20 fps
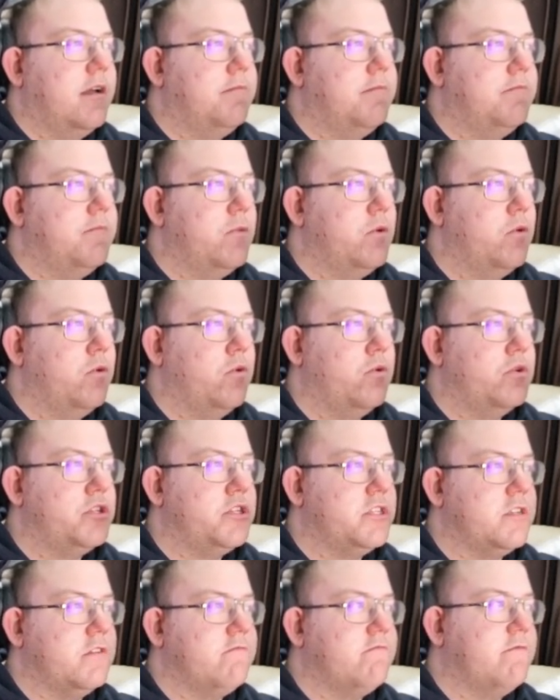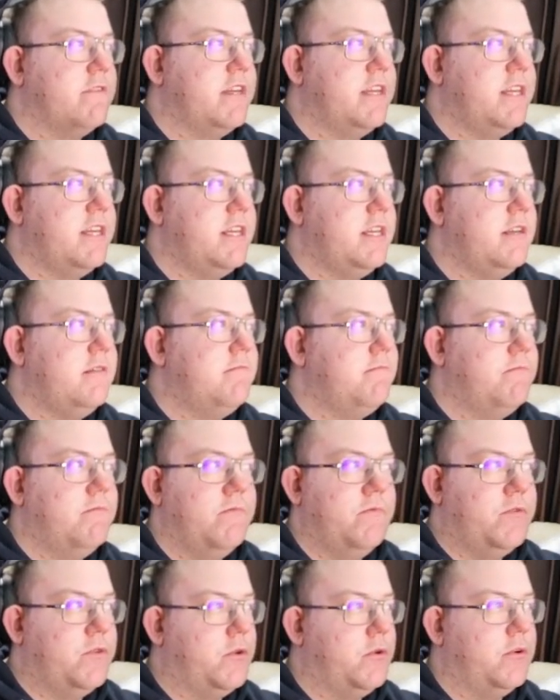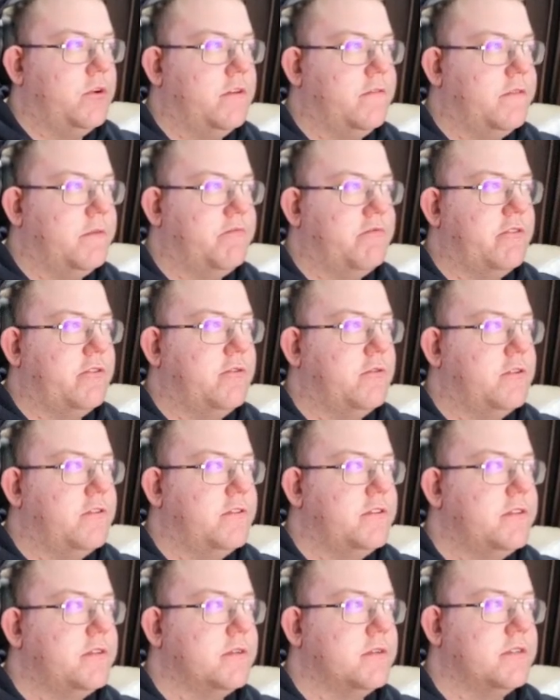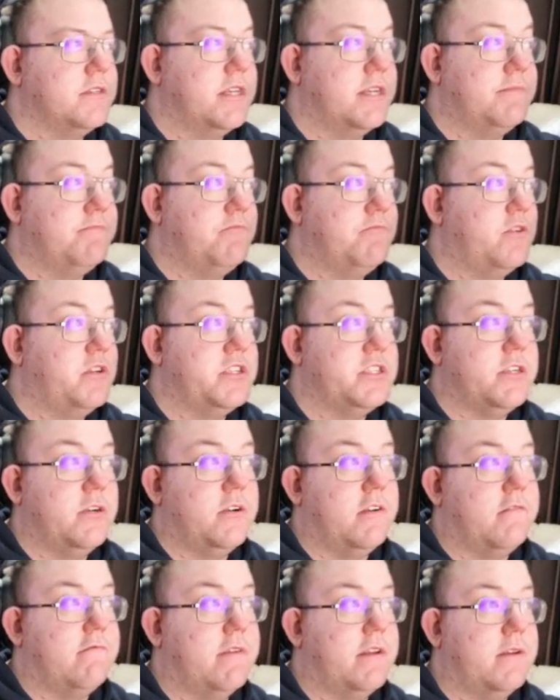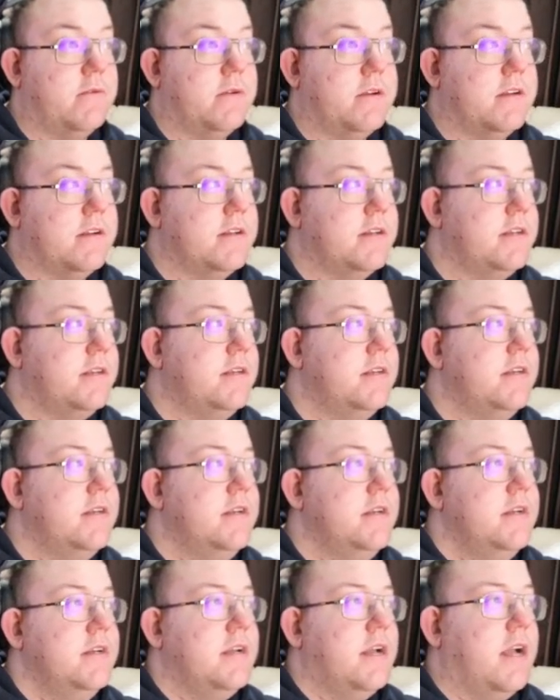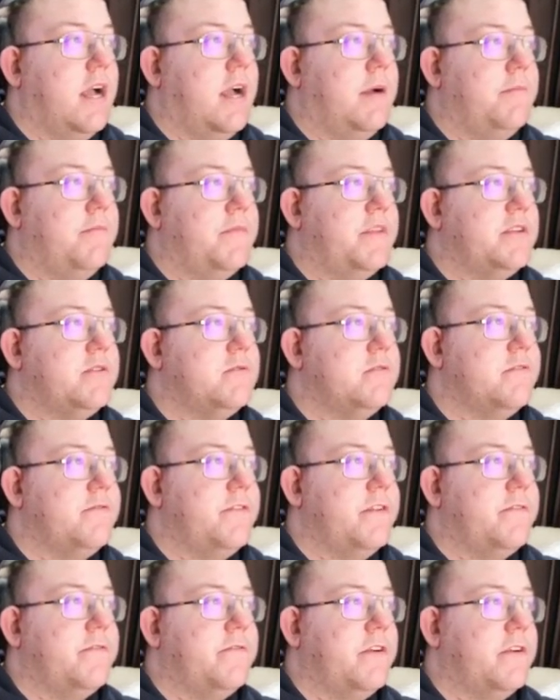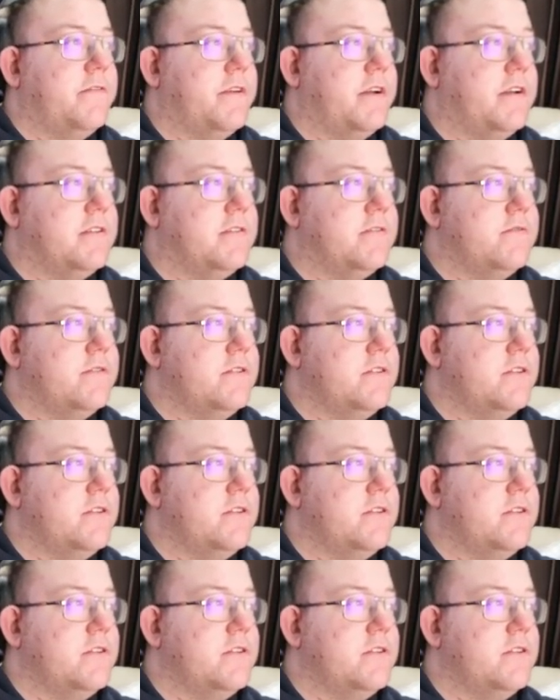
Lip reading: or it's just a redoing of the pre-orders because they probably sold up really quickly. This one's 55,300